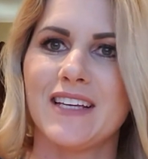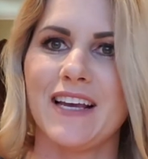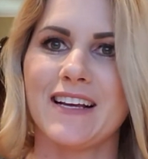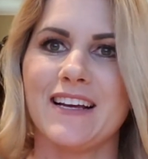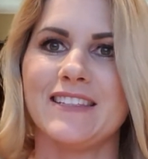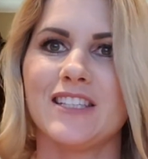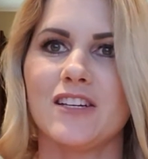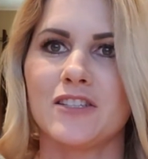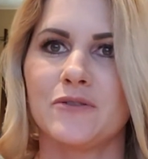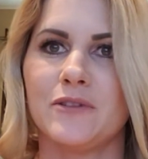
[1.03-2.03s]
Hey guys,
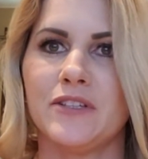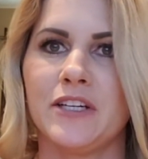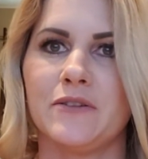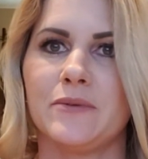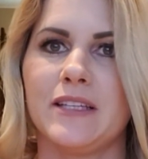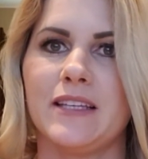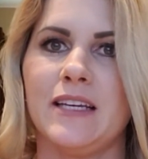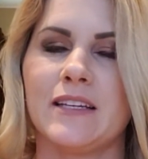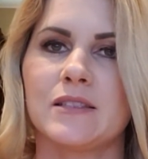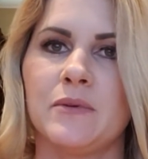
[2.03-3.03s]
Tasha Gwilt here with
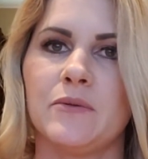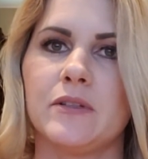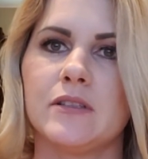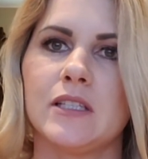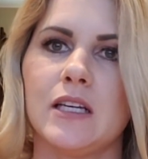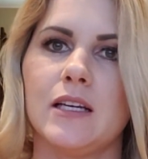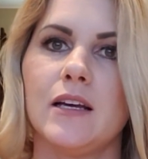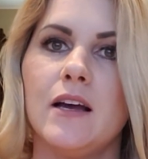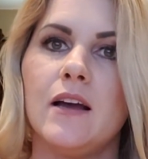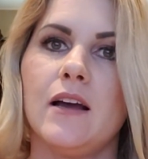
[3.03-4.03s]
eXp Realty.
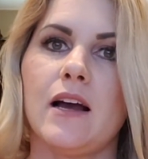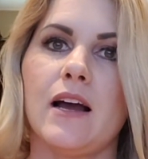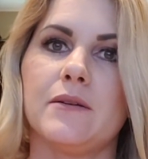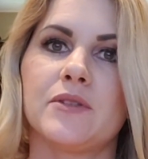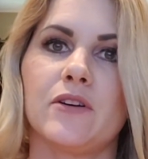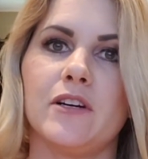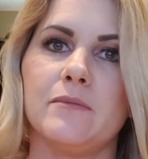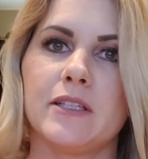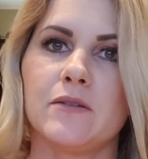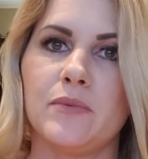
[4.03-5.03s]
I'm sorry
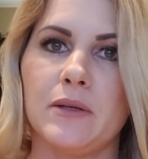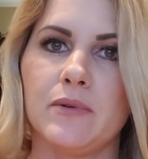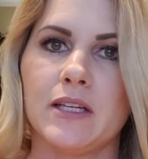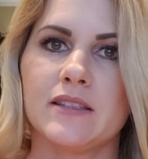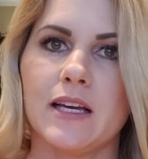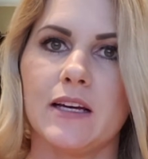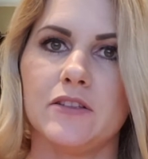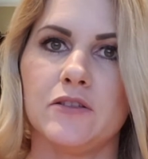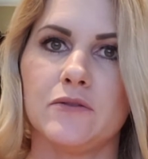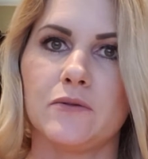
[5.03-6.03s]
about the beeping that
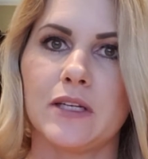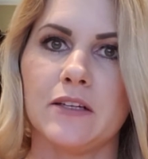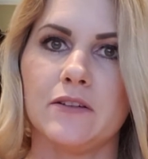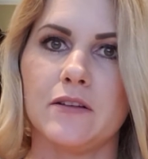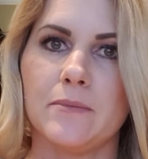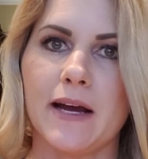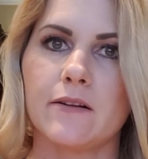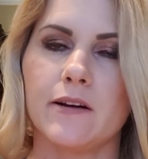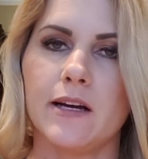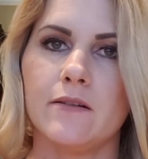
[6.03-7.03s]
you hear in the
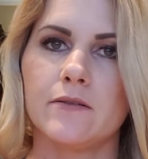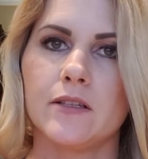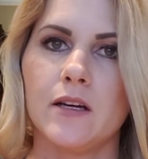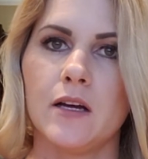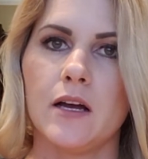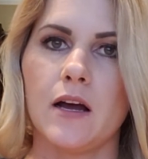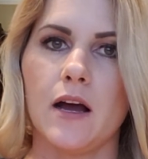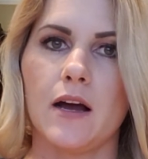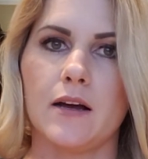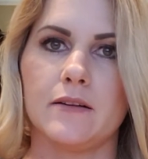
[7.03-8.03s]
background.
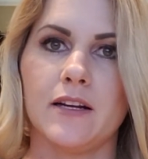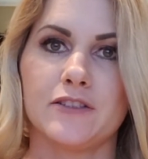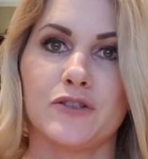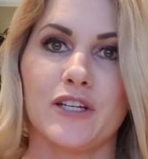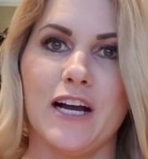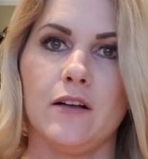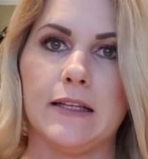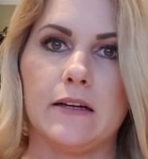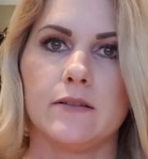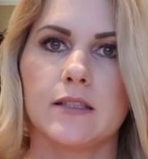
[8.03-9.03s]
Not sure how
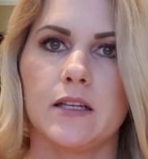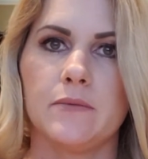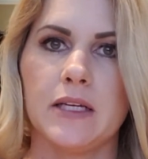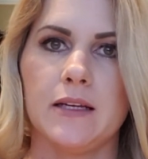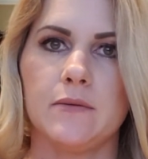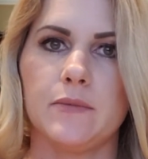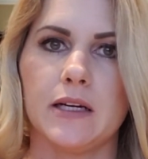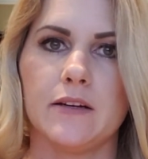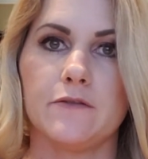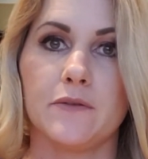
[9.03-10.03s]
loud it's going to be,
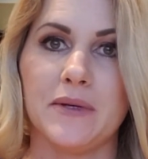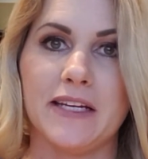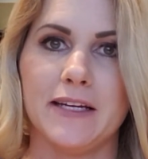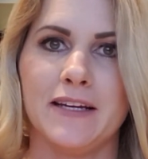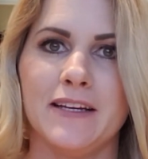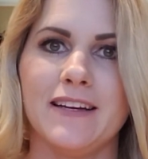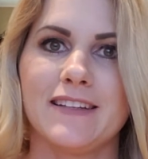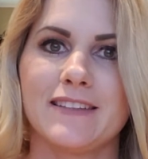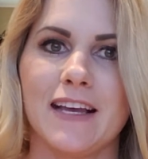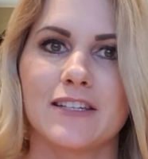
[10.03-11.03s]
but for me,
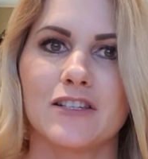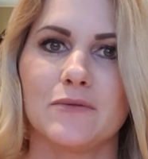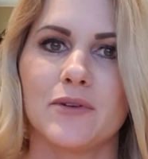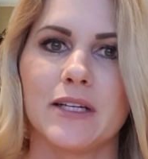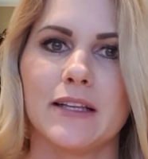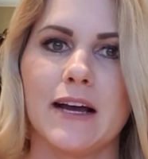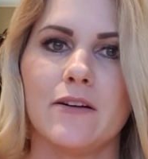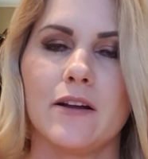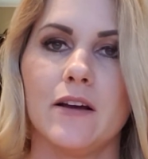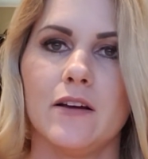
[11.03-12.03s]
it's actually pretty
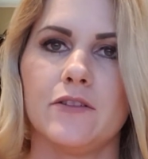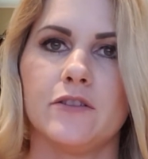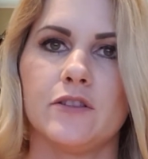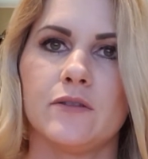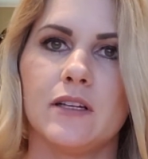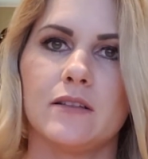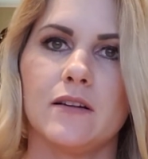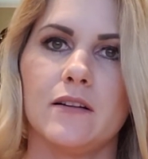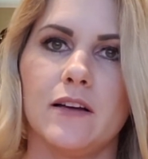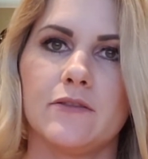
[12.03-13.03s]
loud. They're doing
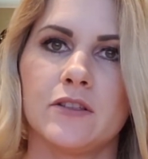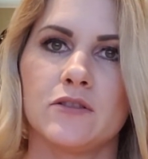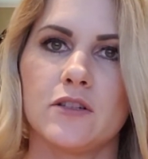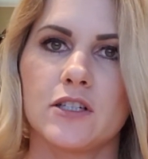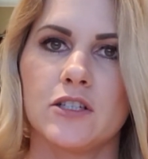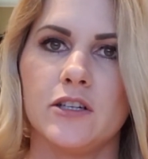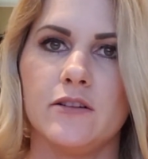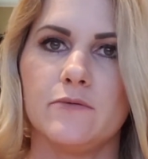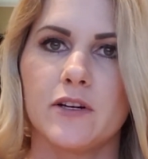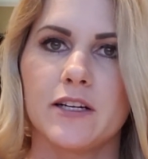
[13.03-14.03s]
a lot of
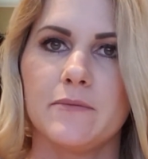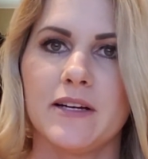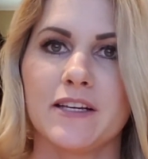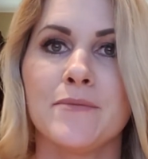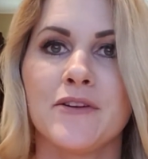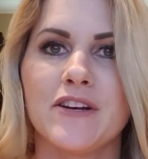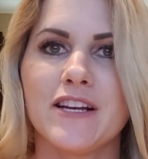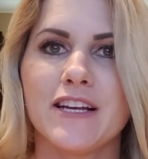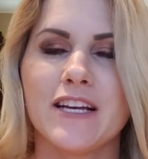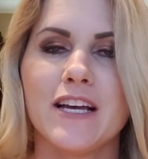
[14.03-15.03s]
construction work in my
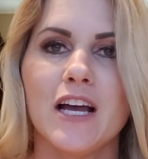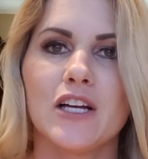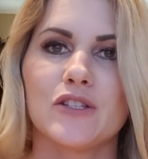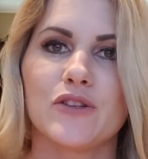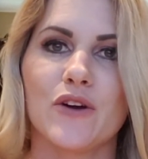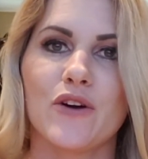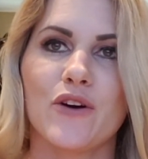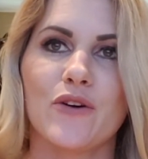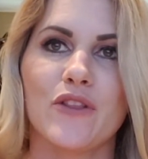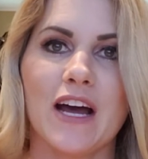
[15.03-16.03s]
community,
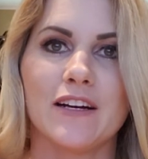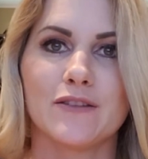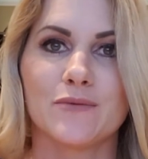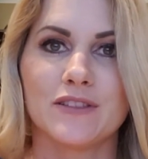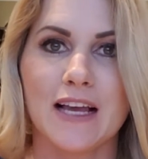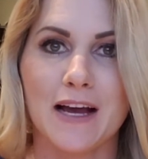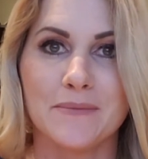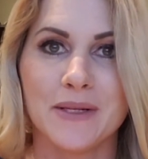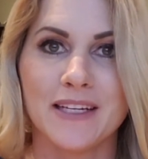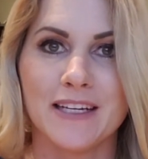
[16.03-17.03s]
so that is what's
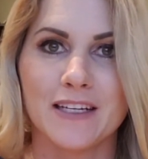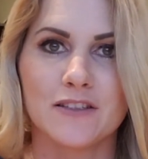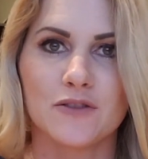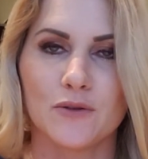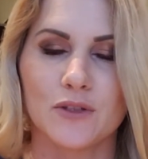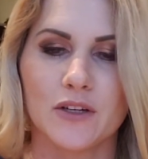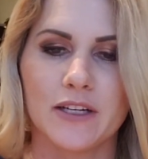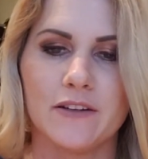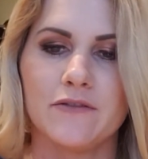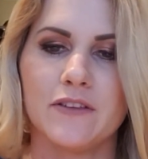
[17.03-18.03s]
happening. So
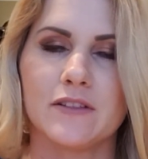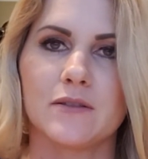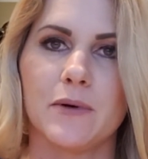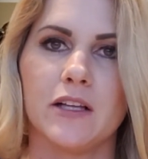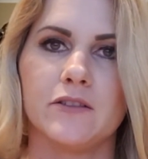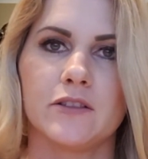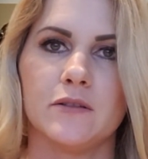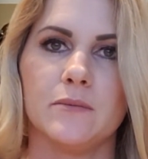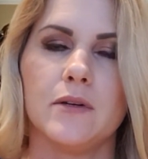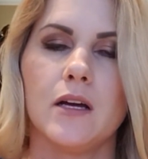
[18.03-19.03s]
sorry if it's
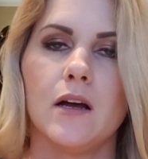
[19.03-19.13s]
bothersome.